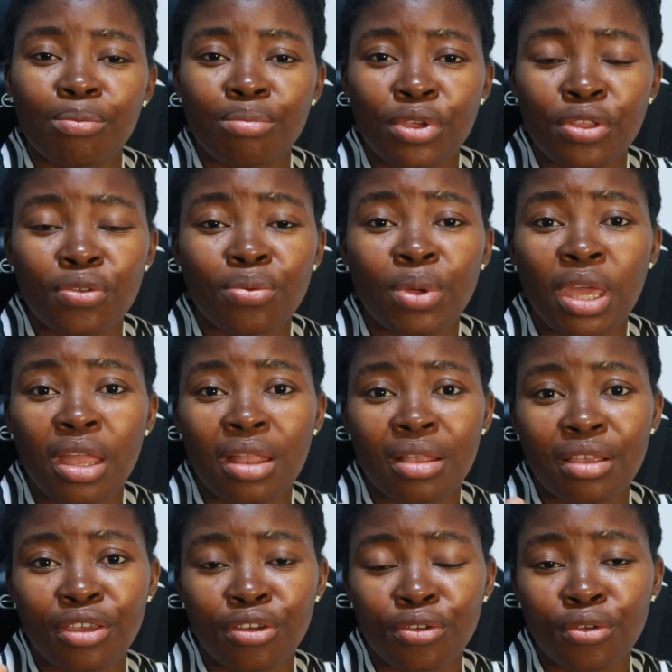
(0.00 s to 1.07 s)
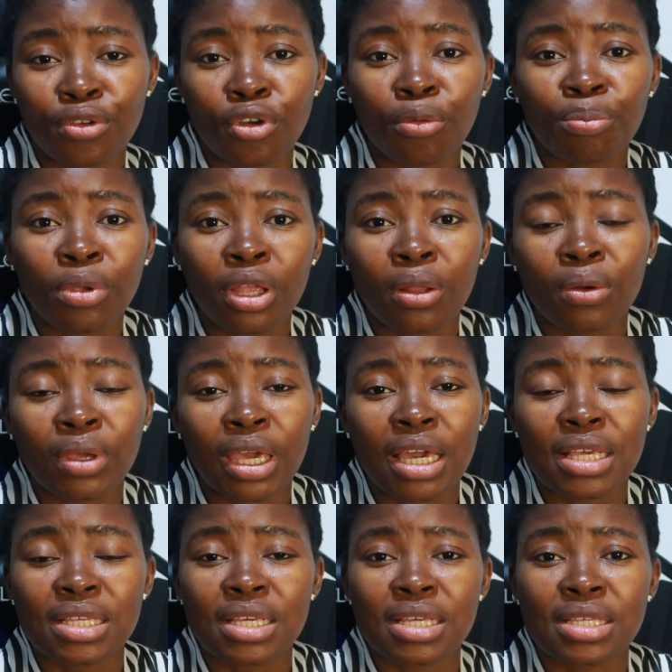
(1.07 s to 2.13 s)
between you know your
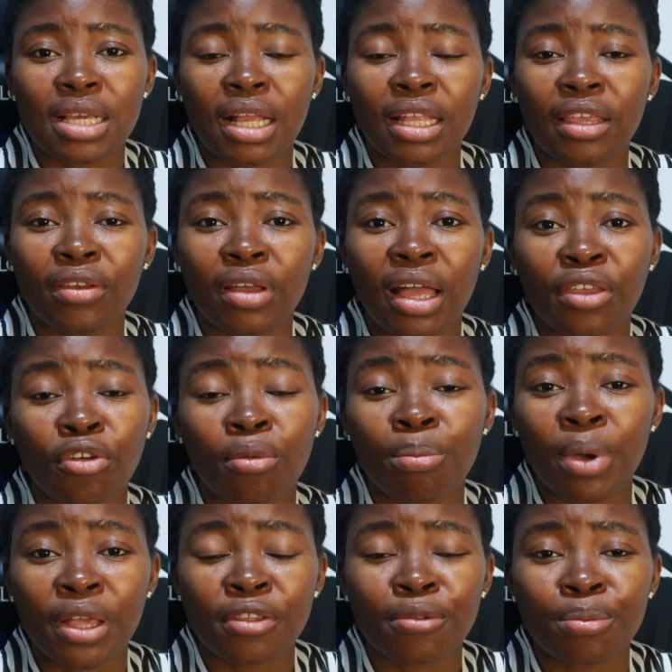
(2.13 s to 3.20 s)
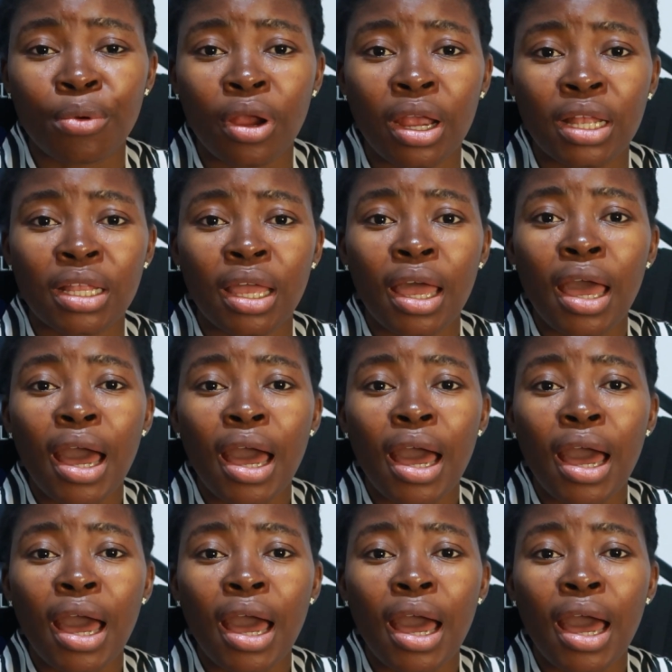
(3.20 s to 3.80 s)
pillowcases and, and your bedspread